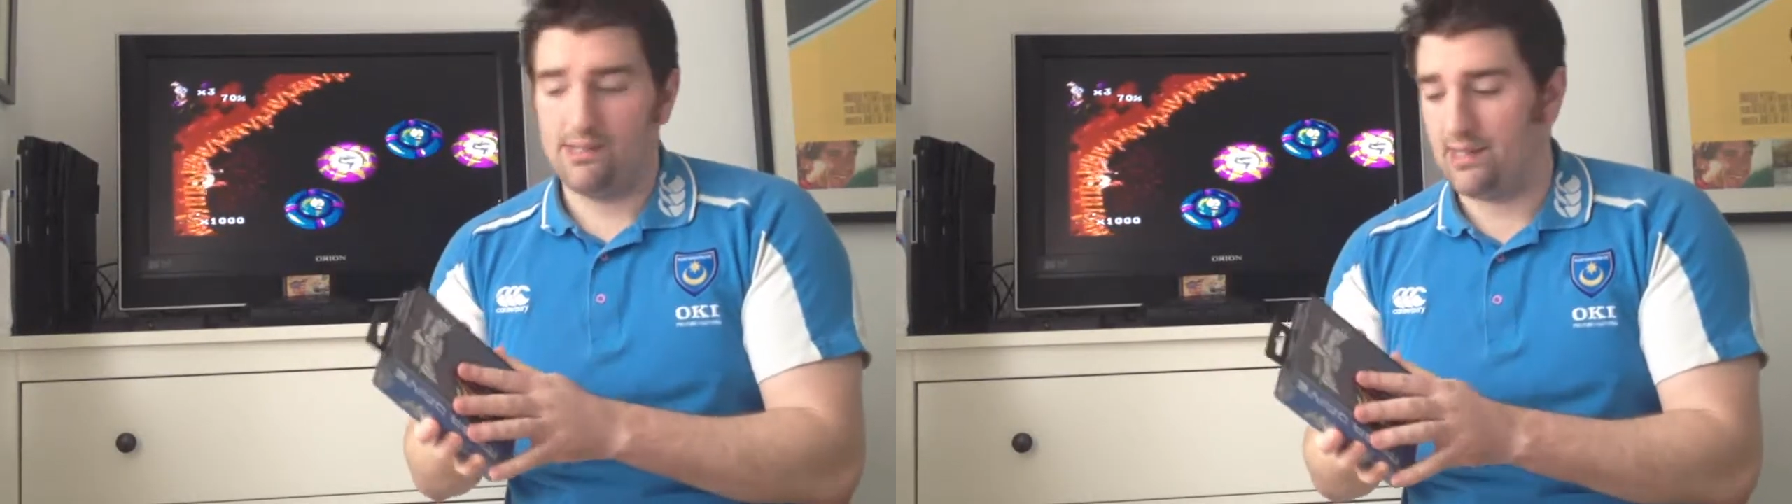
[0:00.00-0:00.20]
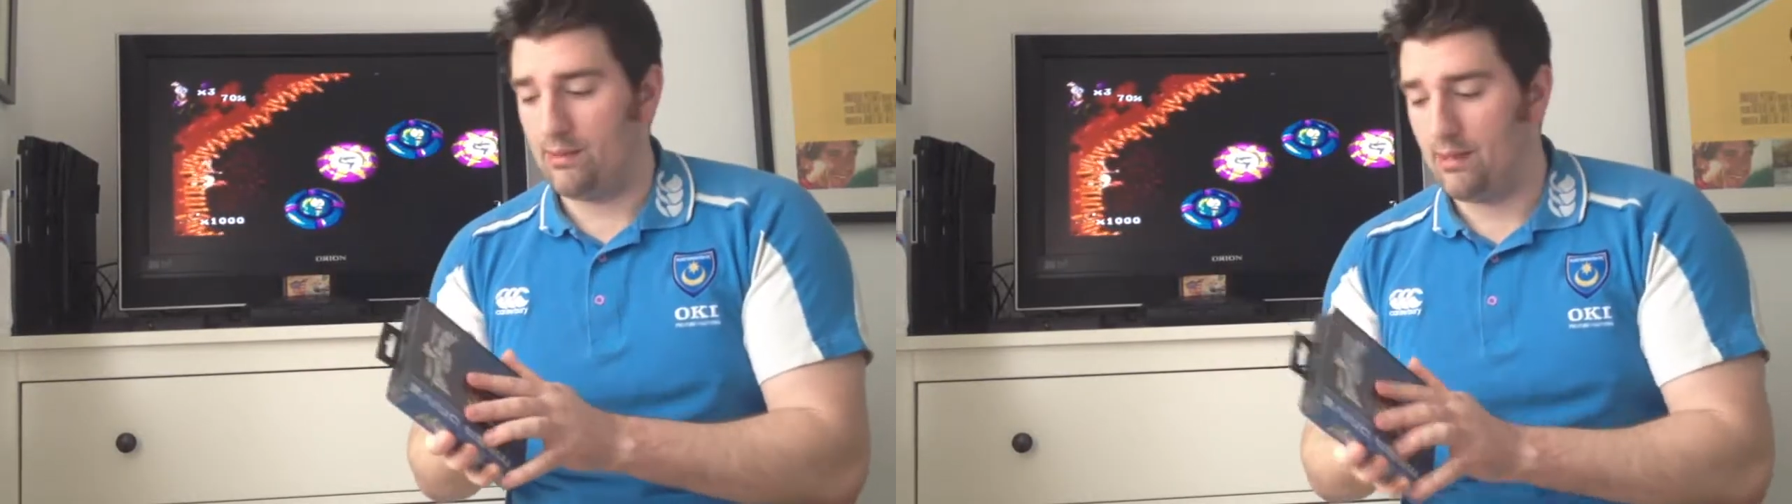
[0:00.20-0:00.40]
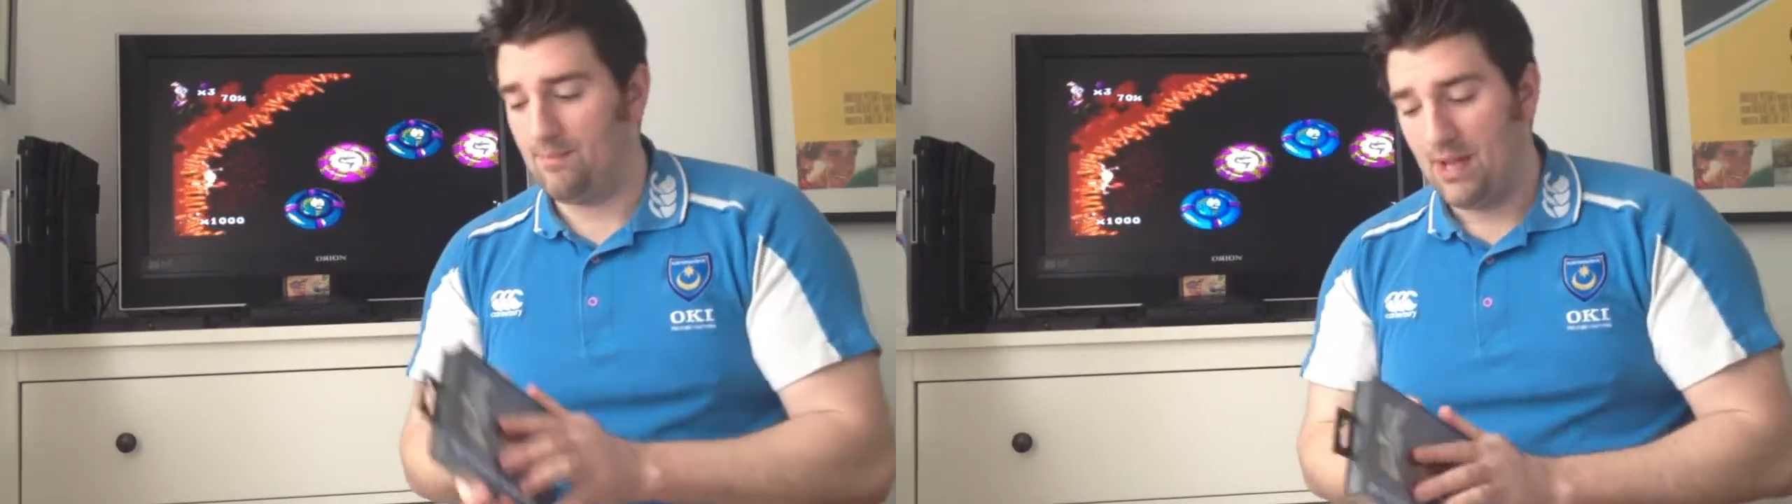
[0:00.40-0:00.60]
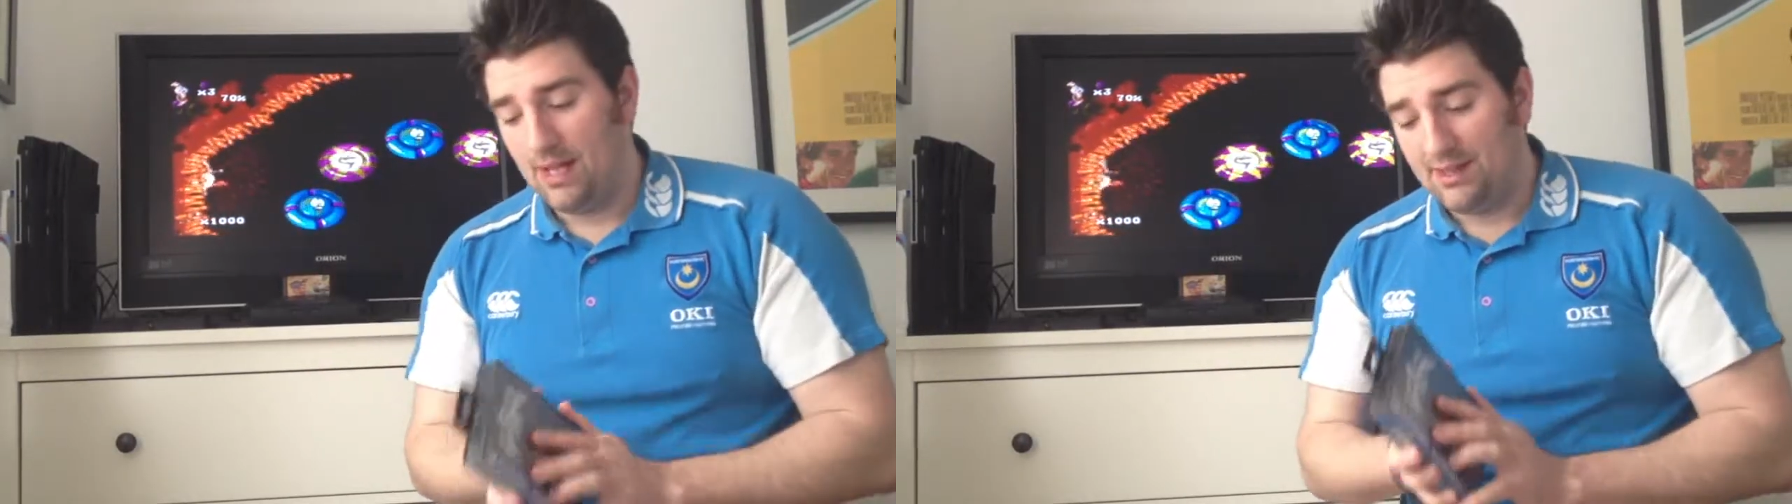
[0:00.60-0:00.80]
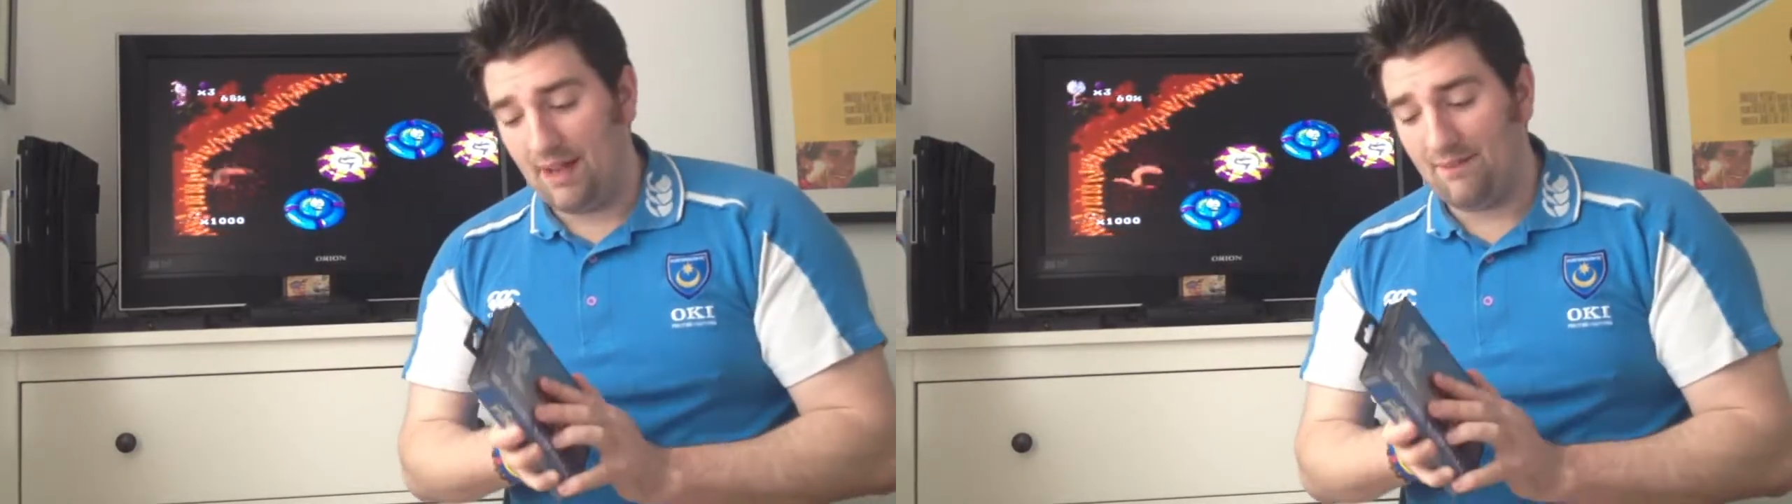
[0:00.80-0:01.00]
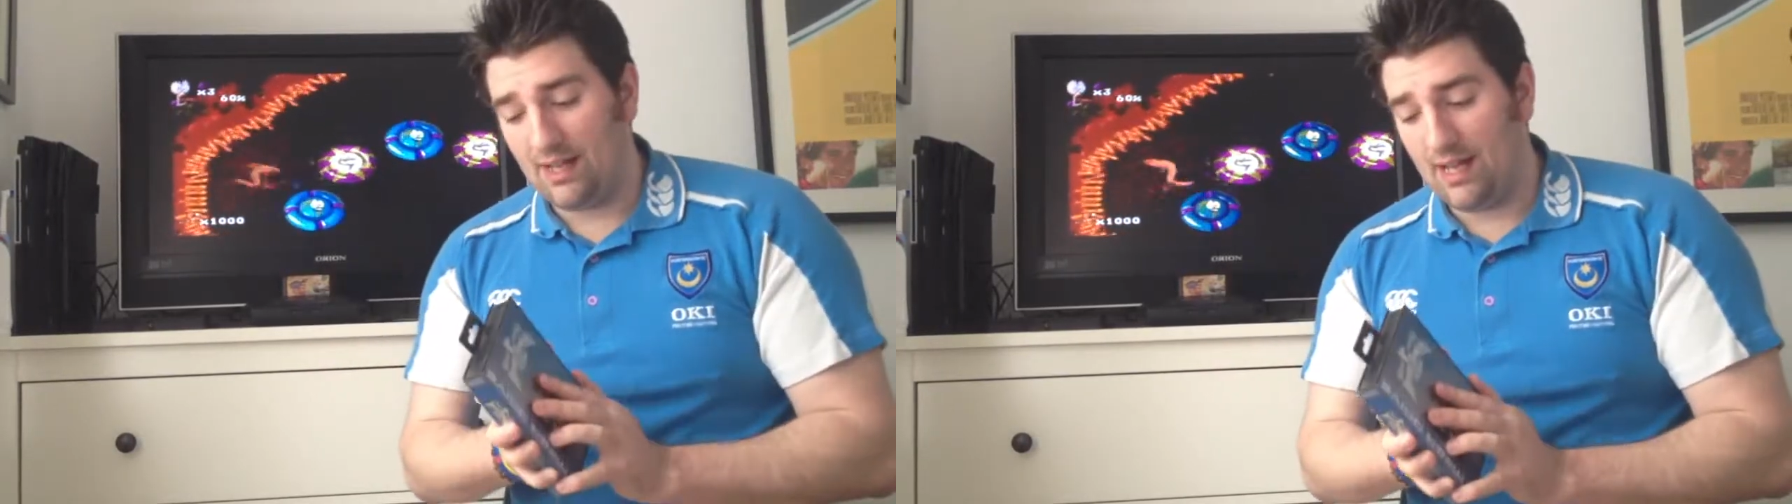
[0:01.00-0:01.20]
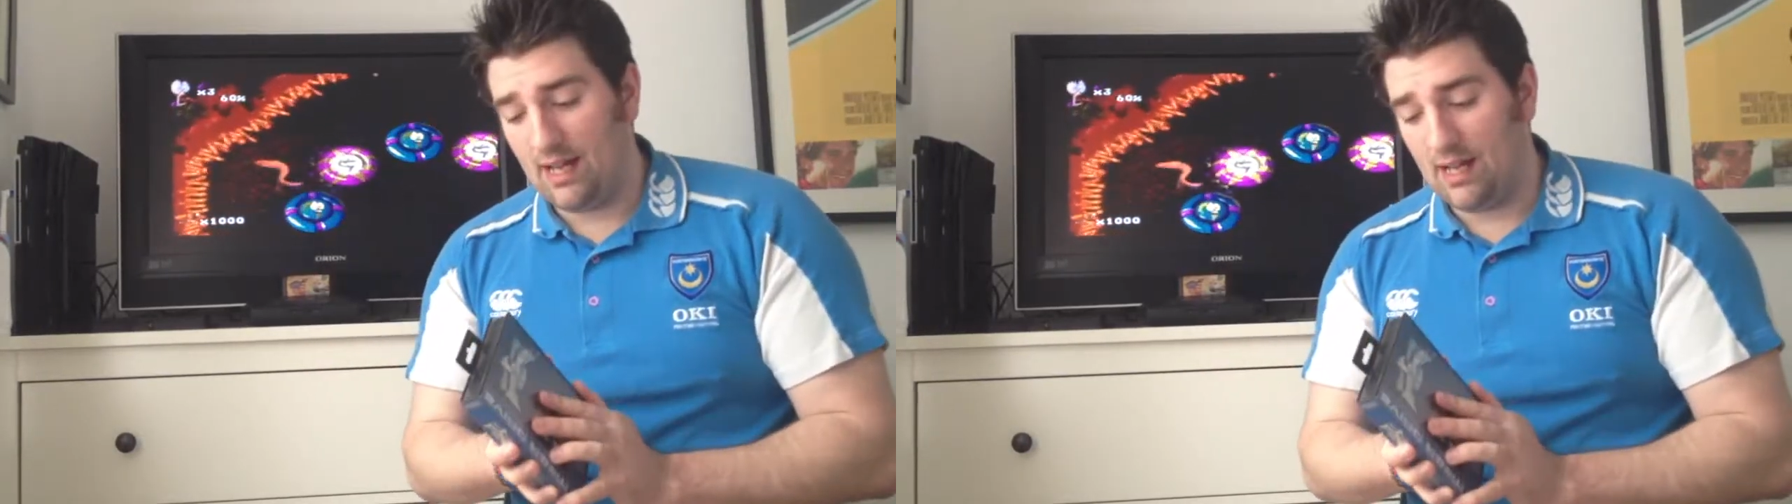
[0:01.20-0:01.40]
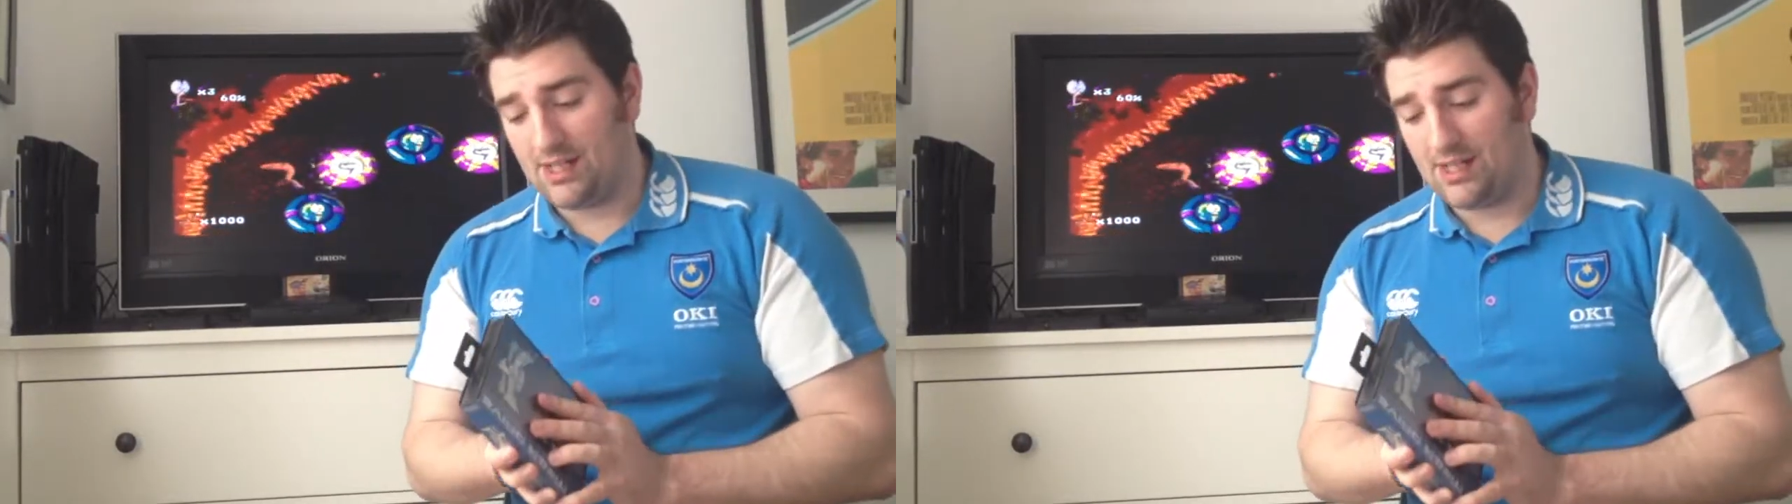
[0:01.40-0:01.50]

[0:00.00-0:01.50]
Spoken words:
so definitely